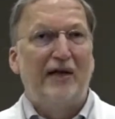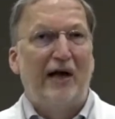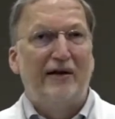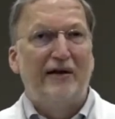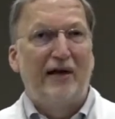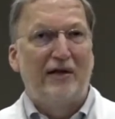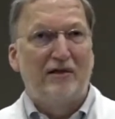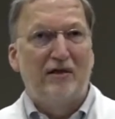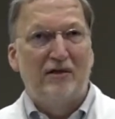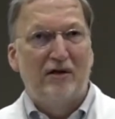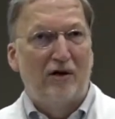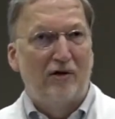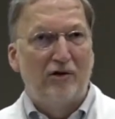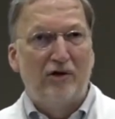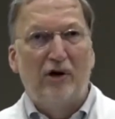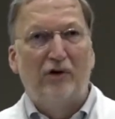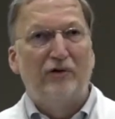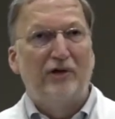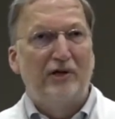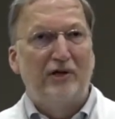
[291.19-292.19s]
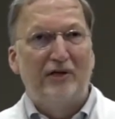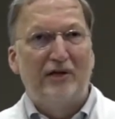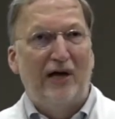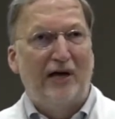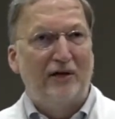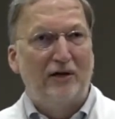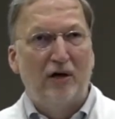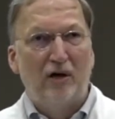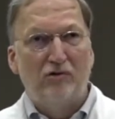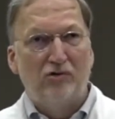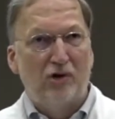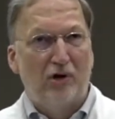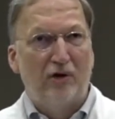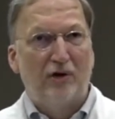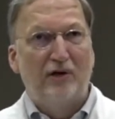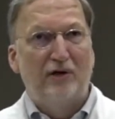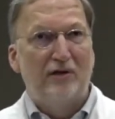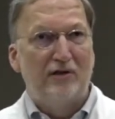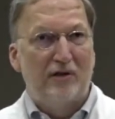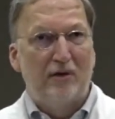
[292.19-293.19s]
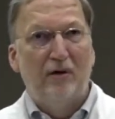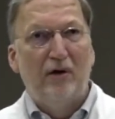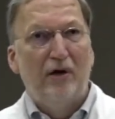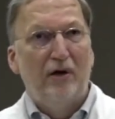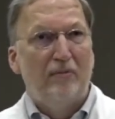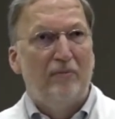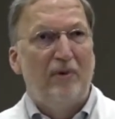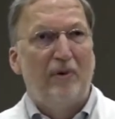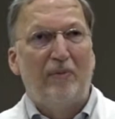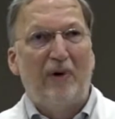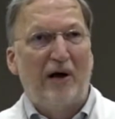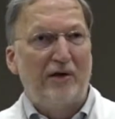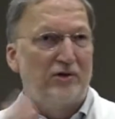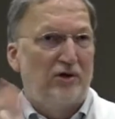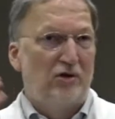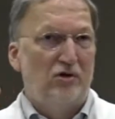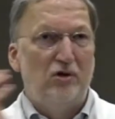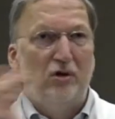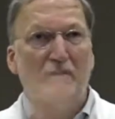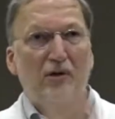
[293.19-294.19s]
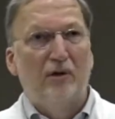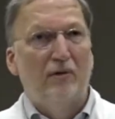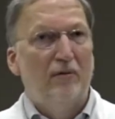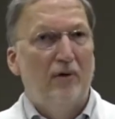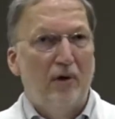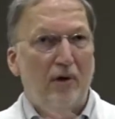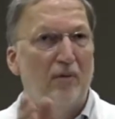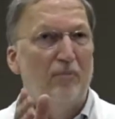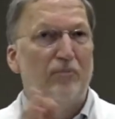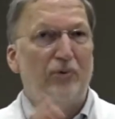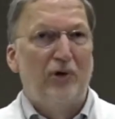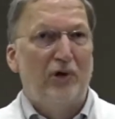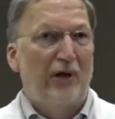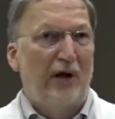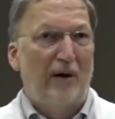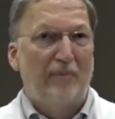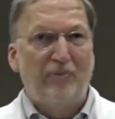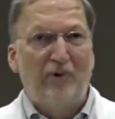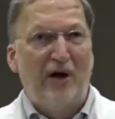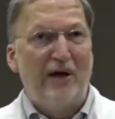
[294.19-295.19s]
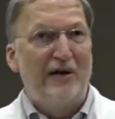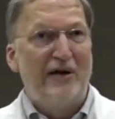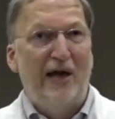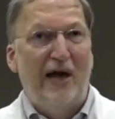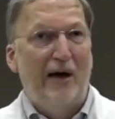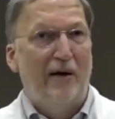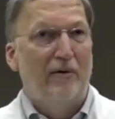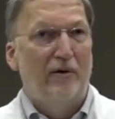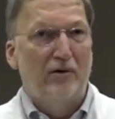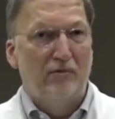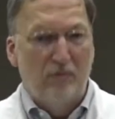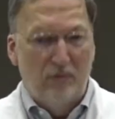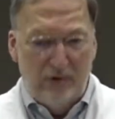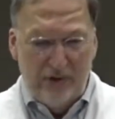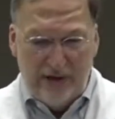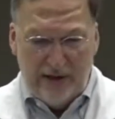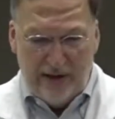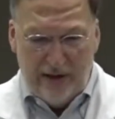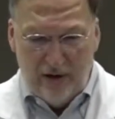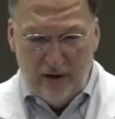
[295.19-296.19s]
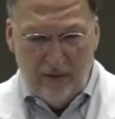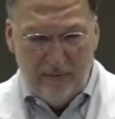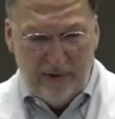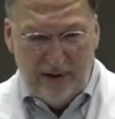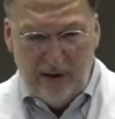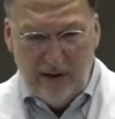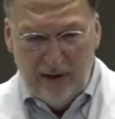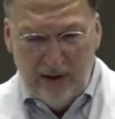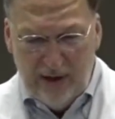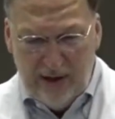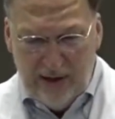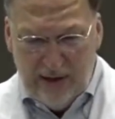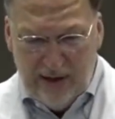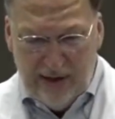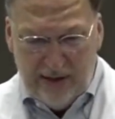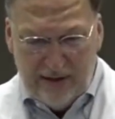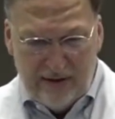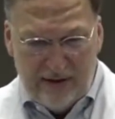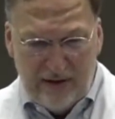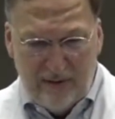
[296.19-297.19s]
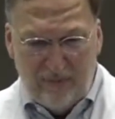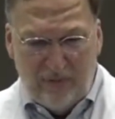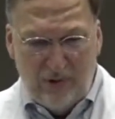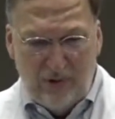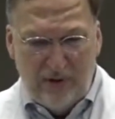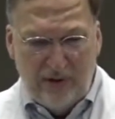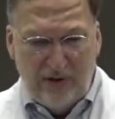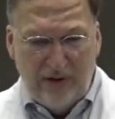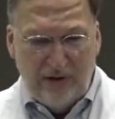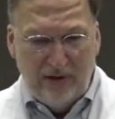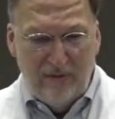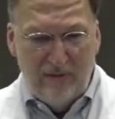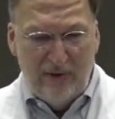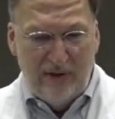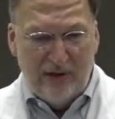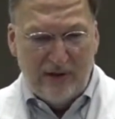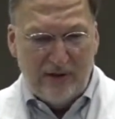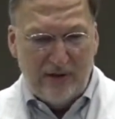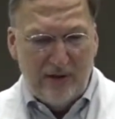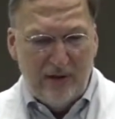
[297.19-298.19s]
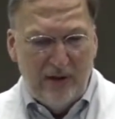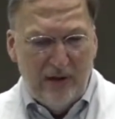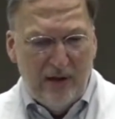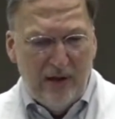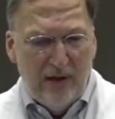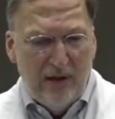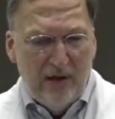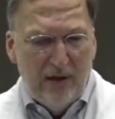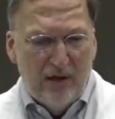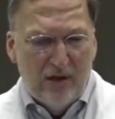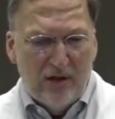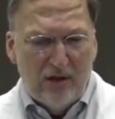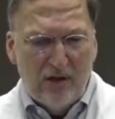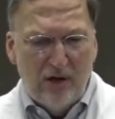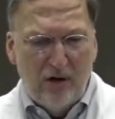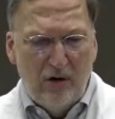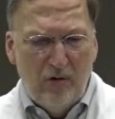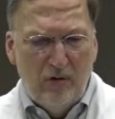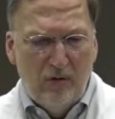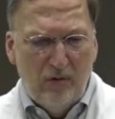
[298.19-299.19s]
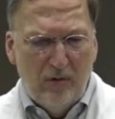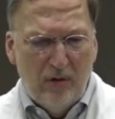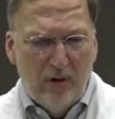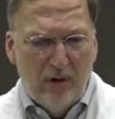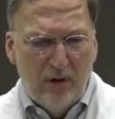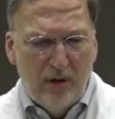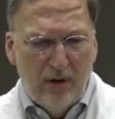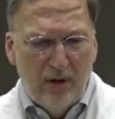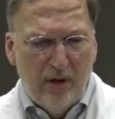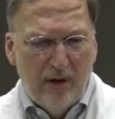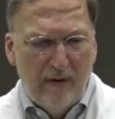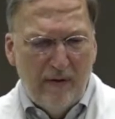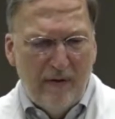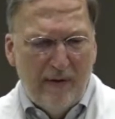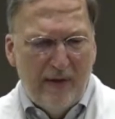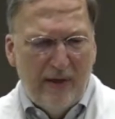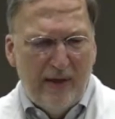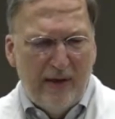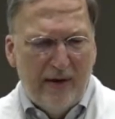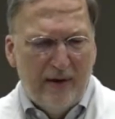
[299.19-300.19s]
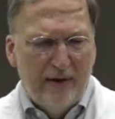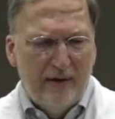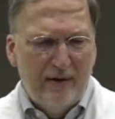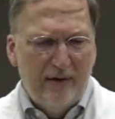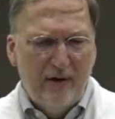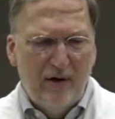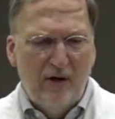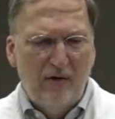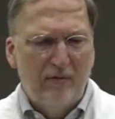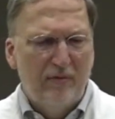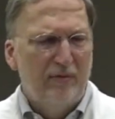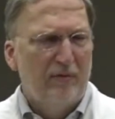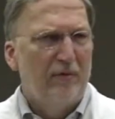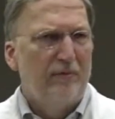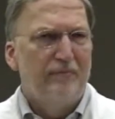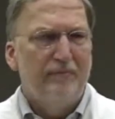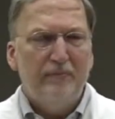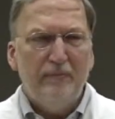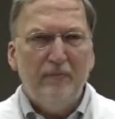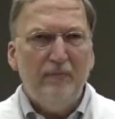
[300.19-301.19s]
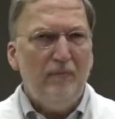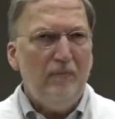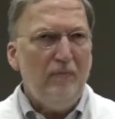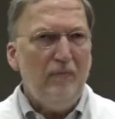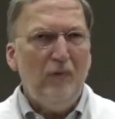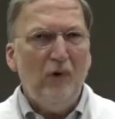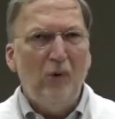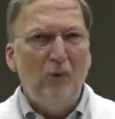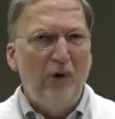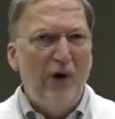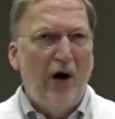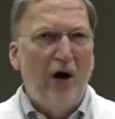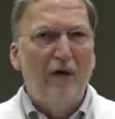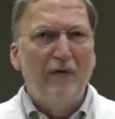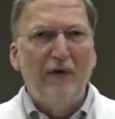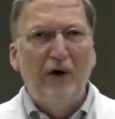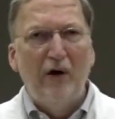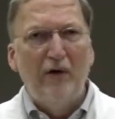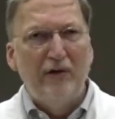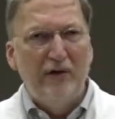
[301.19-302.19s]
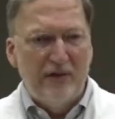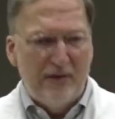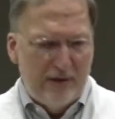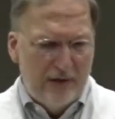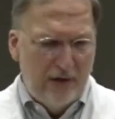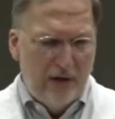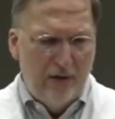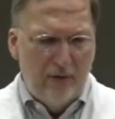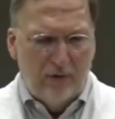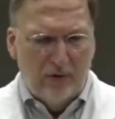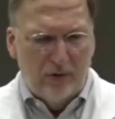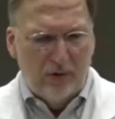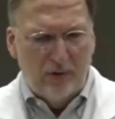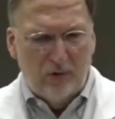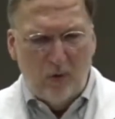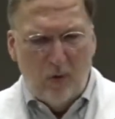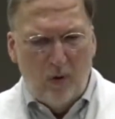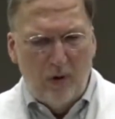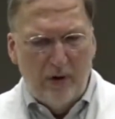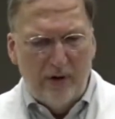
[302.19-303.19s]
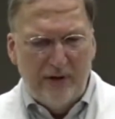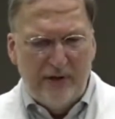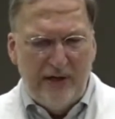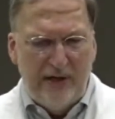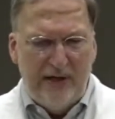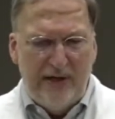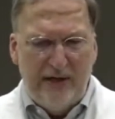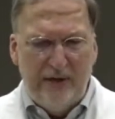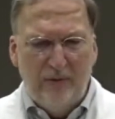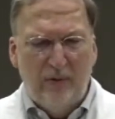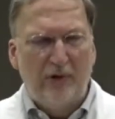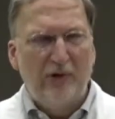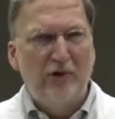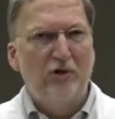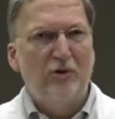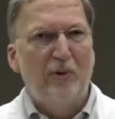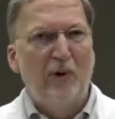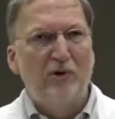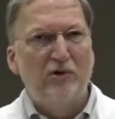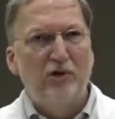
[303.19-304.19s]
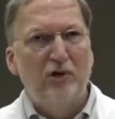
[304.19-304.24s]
necessary. You don't need to take notes. You don't need to memorize. You can pull it up right now or when you get home and zip through anything you miss. So, we all know this, quarantine, what are you supposed